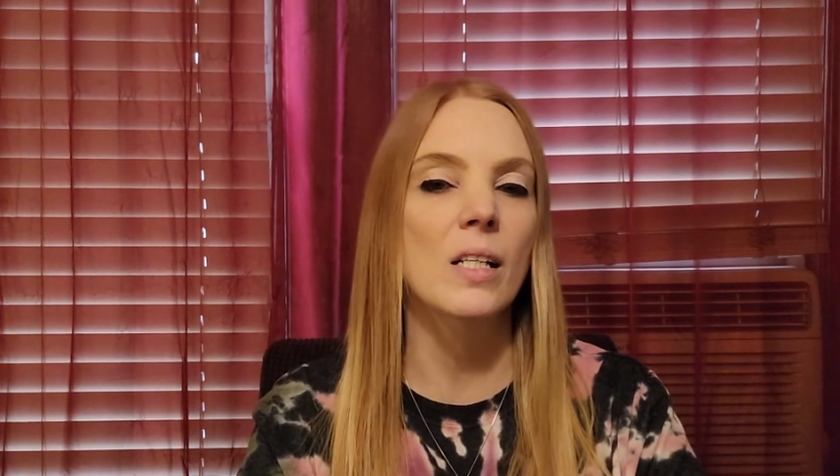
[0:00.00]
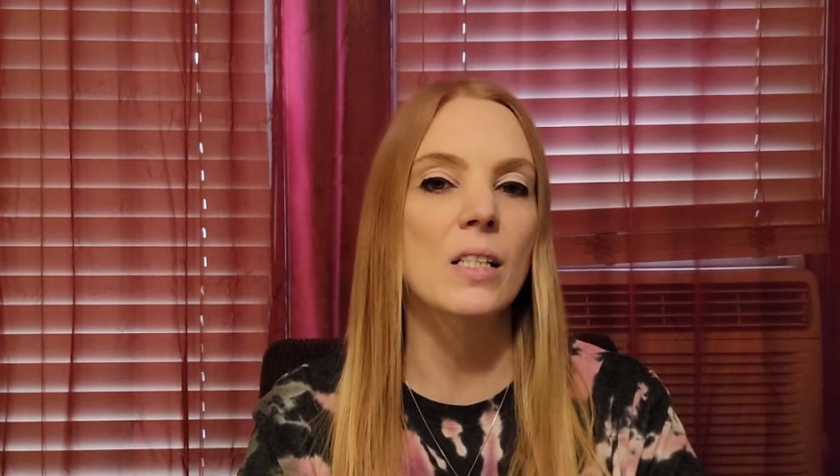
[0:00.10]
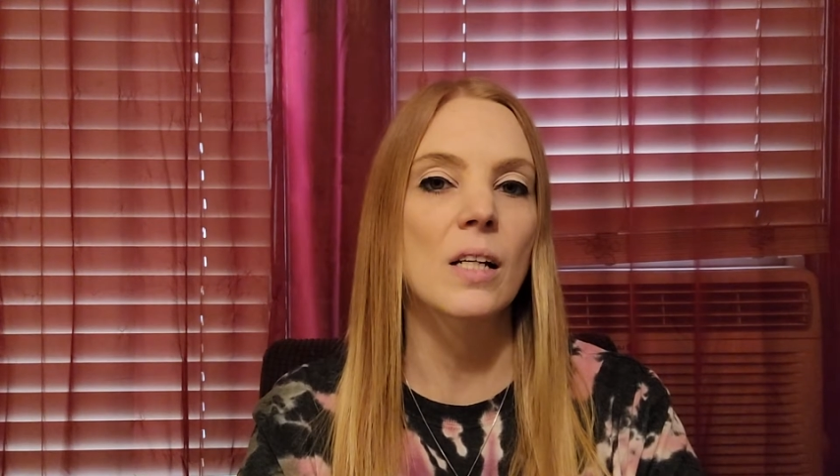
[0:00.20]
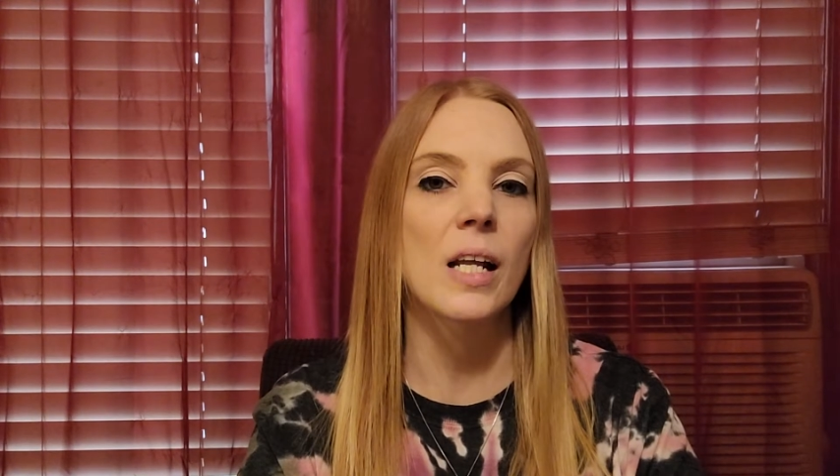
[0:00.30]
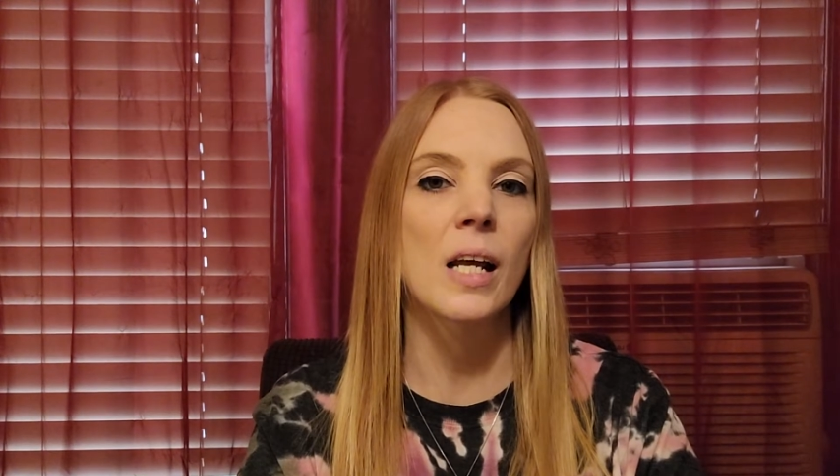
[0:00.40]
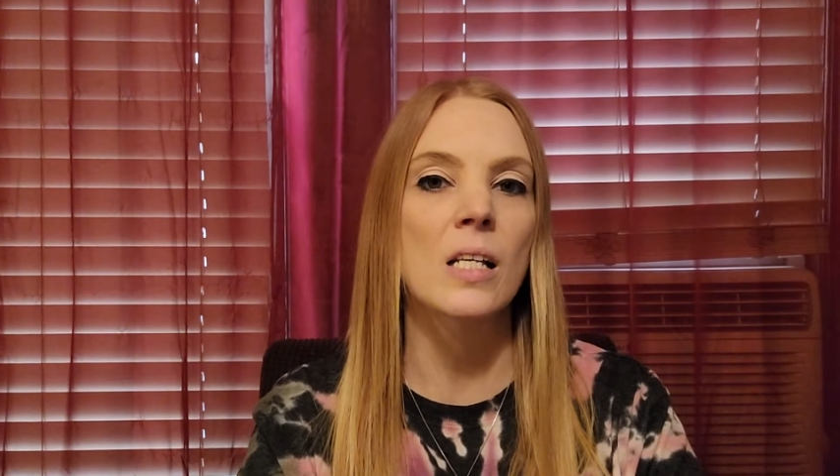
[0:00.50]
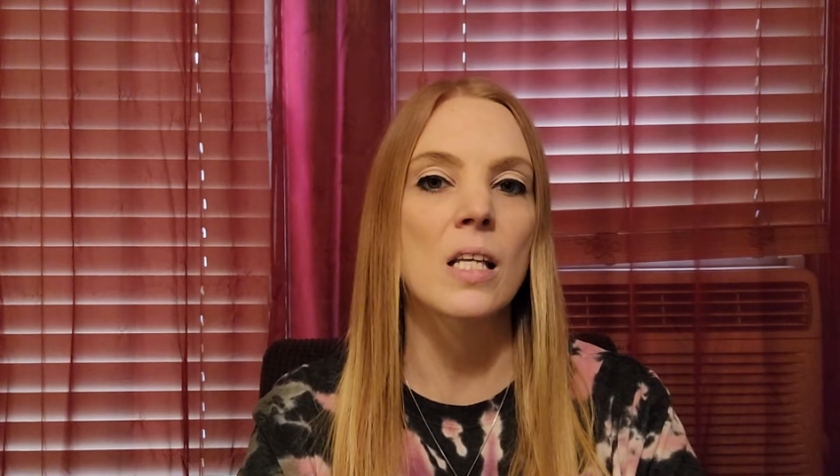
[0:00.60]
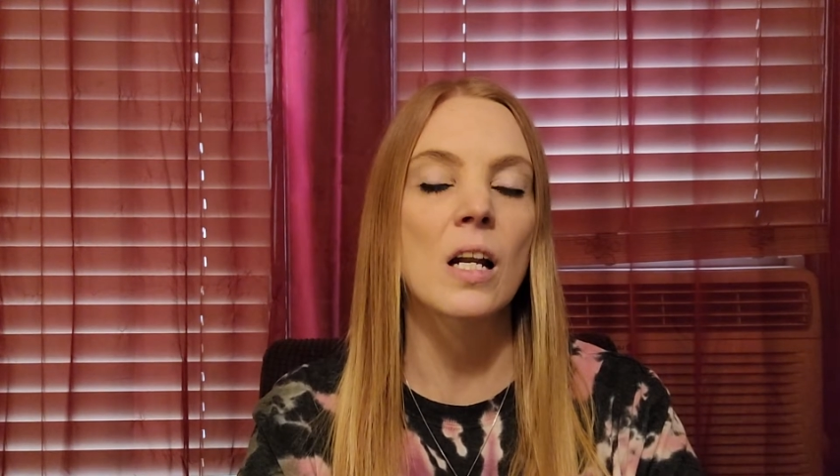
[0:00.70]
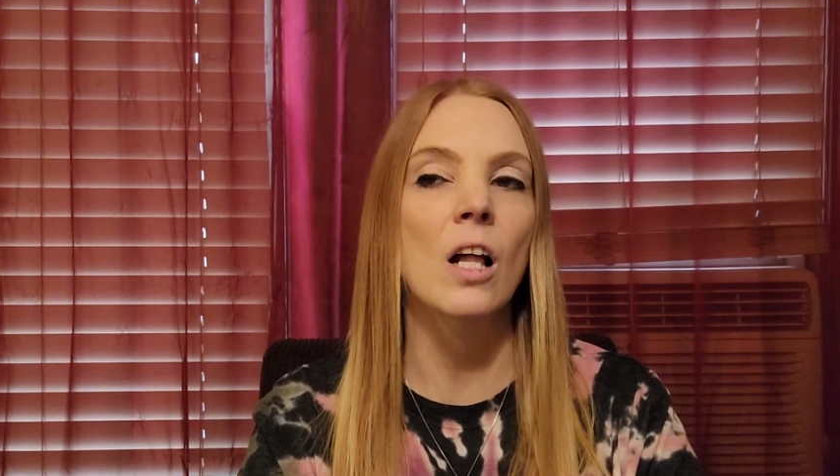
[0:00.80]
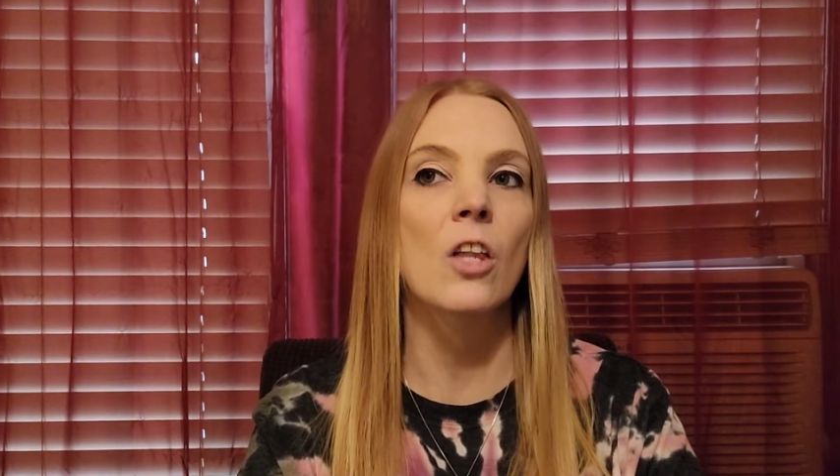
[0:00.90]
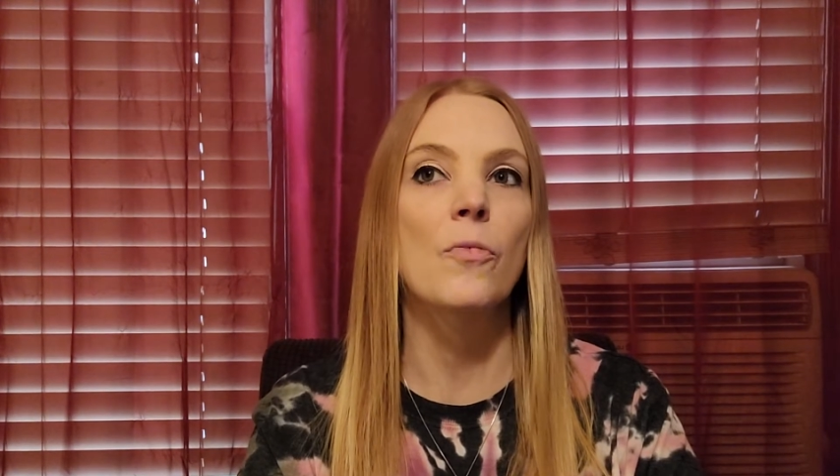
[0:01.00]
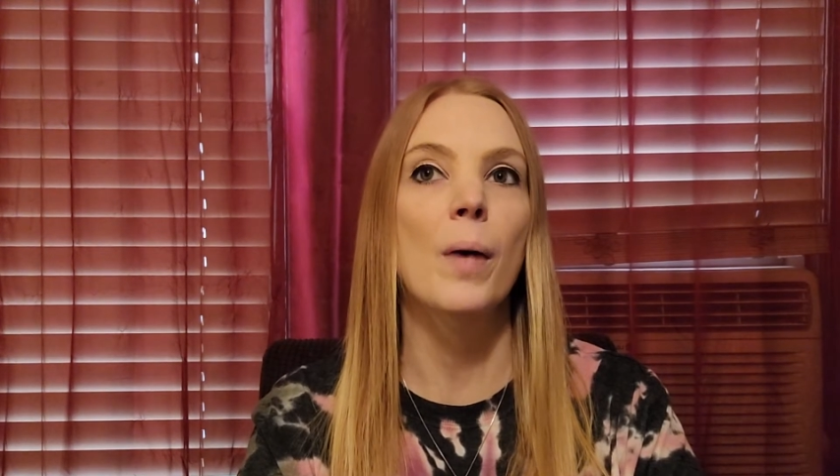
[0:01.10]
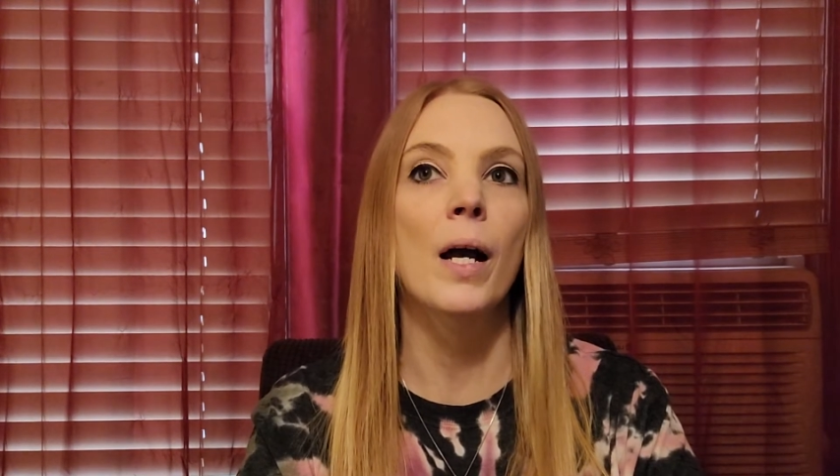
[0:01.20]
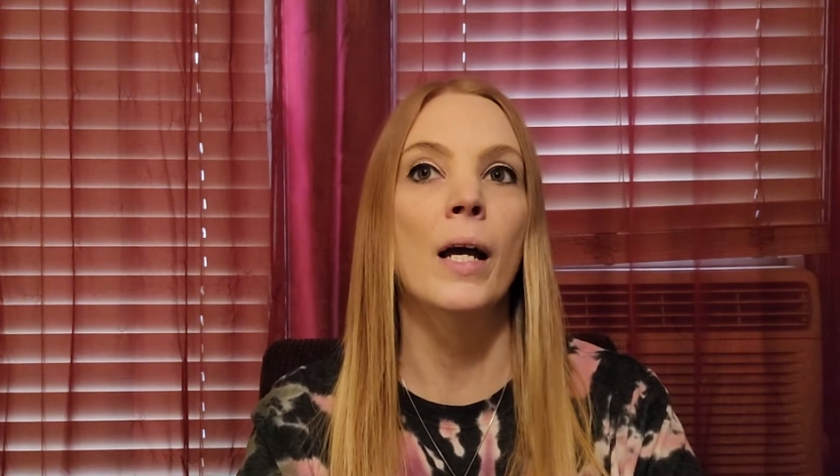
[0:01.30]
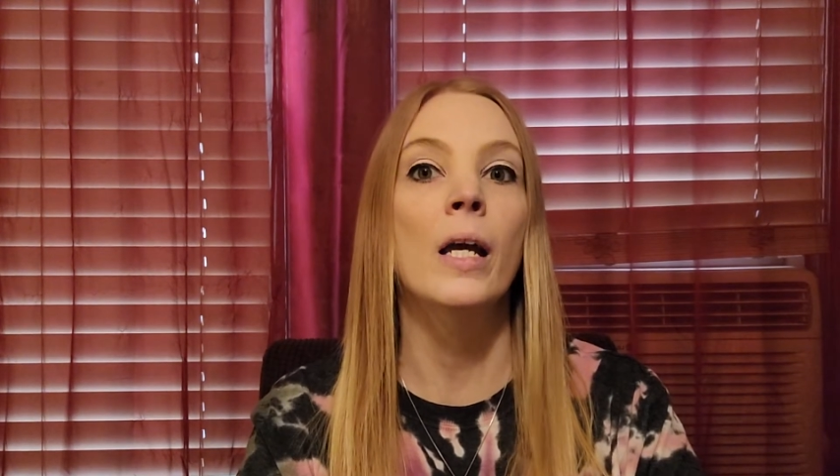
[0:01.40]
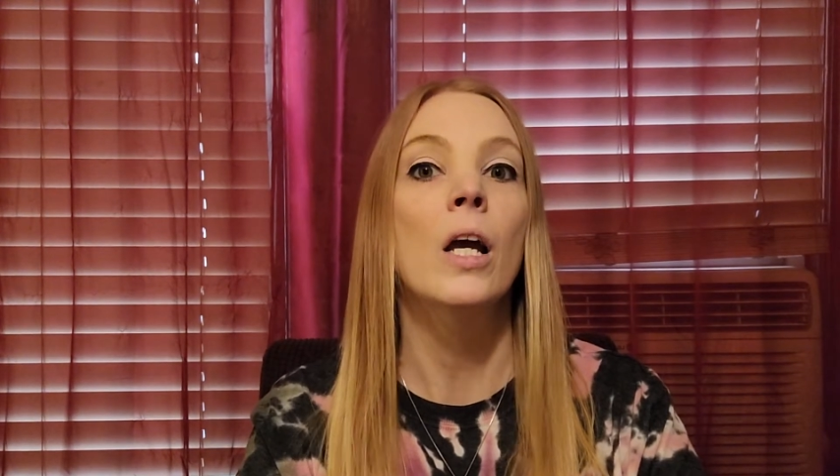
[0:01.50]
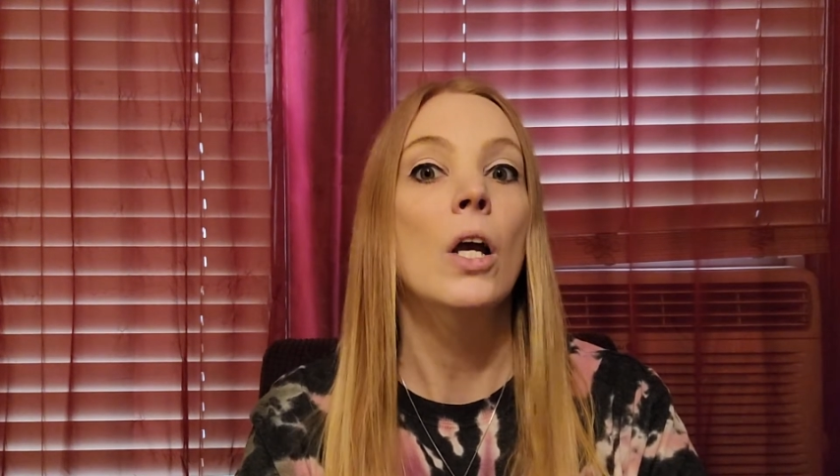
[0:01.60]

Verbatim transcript: Sundays, and all of my